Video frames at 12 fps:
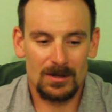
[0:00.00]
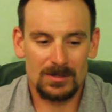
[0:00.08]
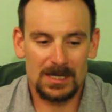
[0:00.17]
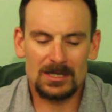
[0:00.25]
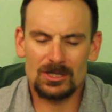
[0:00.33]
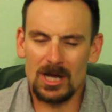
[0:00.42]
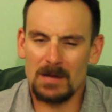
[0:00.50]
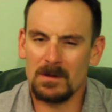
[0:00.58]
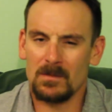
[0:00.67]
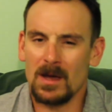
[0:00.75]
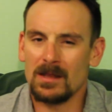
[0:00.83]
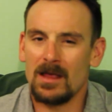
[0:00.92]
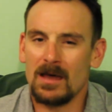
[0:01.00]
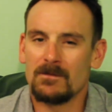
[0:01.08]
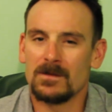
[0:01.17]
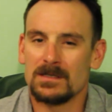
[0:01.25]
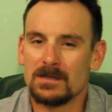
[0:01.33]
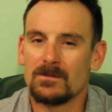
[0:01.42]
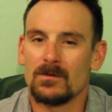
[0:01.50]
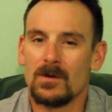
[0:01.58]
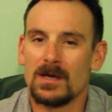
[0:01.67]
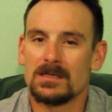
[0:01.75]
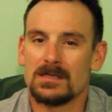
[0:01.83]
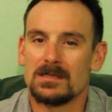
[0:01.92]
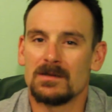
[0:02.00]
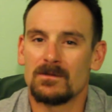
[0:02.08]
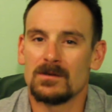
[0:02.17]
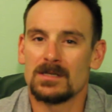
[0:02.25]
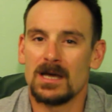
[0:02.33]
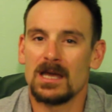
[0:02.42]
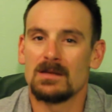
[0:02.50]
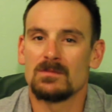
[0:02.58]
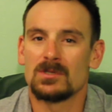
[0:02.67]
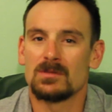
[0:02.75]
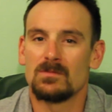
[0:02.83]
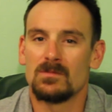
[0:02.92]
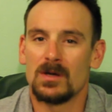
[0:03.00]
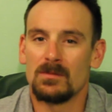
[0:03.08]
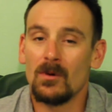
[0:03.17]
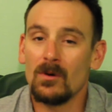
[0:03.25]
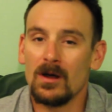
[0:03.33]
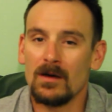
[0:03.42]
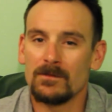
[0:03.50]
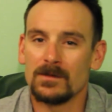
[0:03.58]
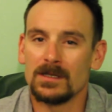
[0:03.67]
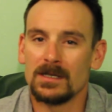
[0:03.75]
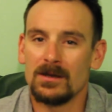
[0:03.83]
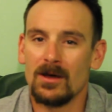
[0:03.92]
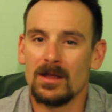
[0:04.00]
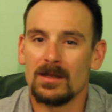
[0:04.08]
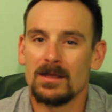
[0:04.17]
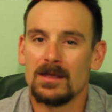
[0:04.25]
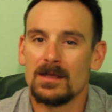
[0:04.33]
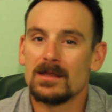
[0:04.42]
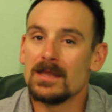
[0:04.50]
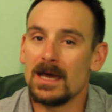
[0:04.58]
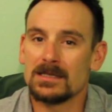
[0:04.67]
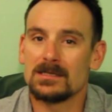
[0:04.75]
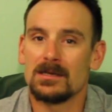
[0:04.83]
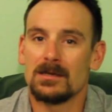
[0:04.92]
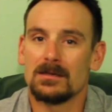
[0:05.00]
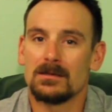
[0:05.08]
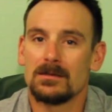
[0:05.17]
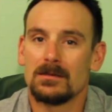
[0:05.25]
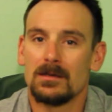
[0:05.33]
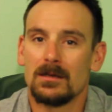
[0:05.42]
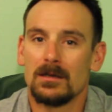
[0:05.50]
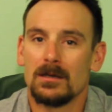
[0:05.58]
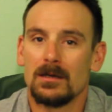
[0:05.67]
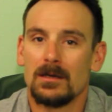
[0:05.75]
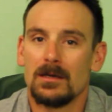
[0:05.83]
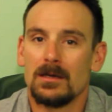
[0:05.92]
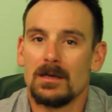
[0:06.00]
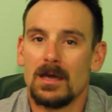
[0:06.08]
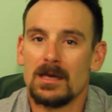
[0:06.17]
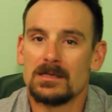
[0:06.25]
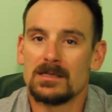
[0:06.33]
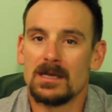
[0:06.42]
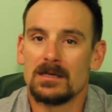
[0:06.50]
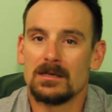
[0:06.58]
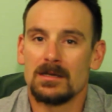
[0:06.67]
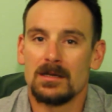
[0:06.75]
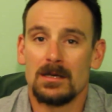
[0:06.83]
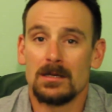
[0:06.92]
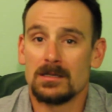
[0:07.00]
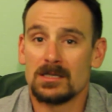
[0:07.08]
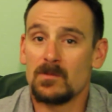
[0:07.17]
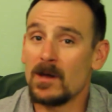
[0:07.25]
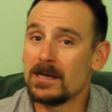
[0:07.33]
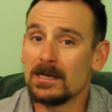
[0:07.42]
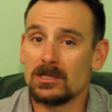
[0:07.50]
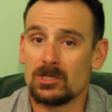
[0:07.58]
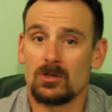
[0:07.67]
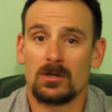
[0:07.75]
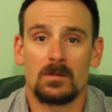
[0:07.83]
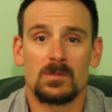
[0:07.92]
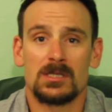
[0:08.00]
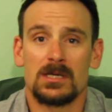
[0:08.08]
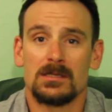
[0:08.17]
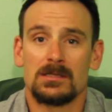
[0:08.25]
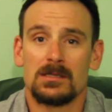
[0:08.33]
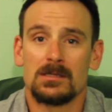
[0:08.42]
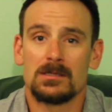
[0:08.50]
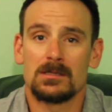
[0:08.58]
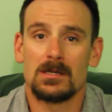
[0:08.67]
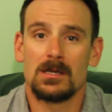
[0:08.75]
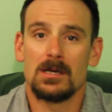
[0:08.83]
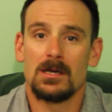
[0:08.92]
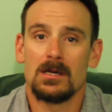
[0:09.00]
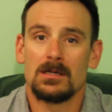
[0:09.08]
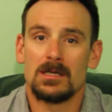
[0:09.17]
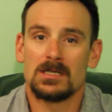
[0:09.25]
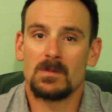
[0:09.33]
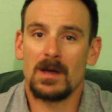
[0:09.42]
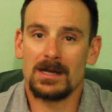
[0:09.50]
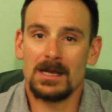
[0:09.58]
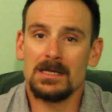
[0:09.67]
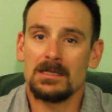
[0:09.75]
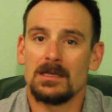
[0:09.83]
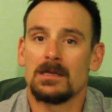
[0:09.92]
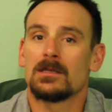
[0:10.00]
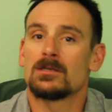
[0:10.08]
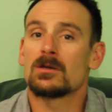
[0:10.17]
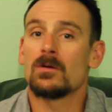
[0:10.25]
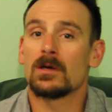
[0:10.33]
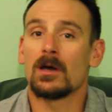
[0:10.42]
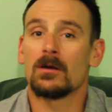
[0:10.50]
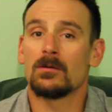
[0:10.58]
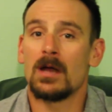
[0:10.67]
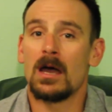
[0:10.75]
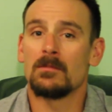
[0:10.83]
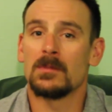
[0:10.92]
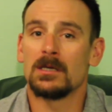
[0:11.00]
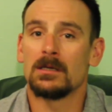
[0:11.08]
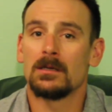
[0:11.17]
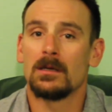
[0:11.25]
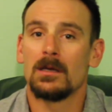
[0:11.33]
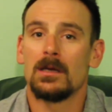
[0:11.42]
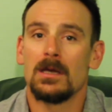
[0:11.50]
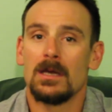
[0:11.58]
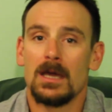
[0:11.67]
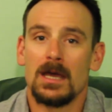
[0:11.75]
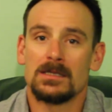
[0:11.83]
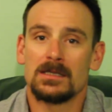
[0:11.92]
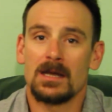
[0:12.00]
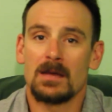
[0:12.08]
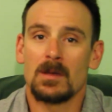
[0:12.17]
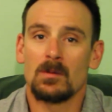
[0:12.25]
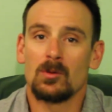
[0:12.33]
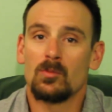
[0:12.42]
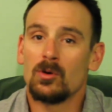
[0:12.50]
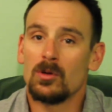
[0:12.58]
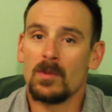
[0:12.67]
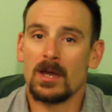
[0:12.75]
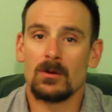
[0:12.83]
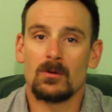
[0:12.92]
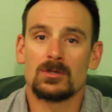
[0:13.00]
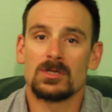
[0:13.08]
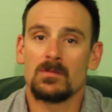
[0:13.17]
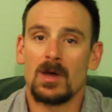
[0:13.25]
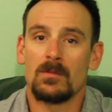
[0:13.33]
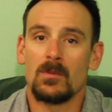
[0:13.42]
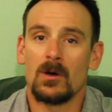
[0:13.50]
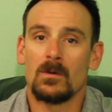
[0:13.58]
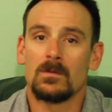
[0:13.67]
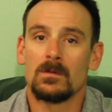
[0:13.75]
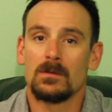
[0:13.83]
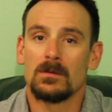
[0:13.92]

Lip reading: takes shape in my life in different ways at different times. But more often than not, that's it. Is that despite any circumstances, despite anything that's going on around me, is that I'm able to put my oars in my boat